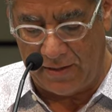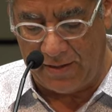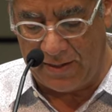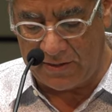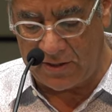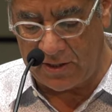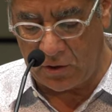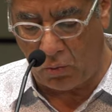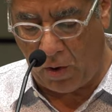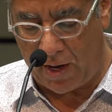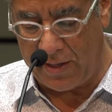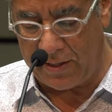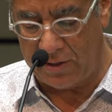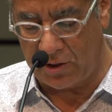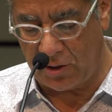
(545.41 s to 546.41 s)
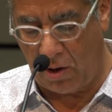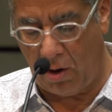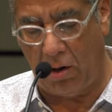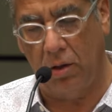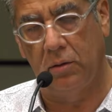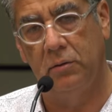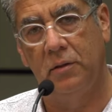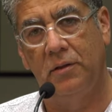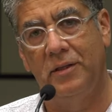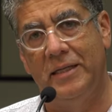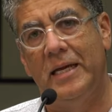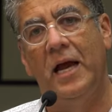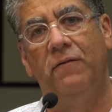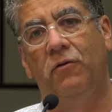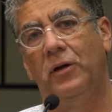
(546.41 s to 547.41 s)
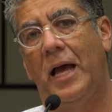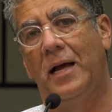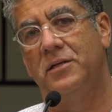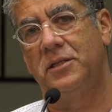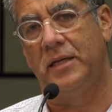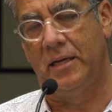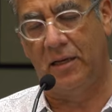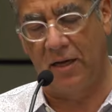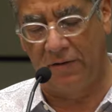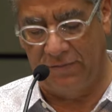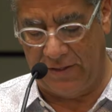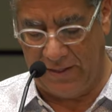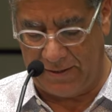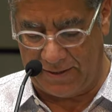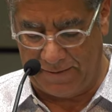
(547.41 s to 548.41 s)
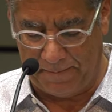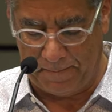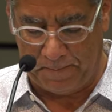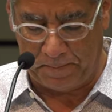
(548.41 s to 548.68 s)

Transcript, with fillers: This is why it is called the everlasting covenant.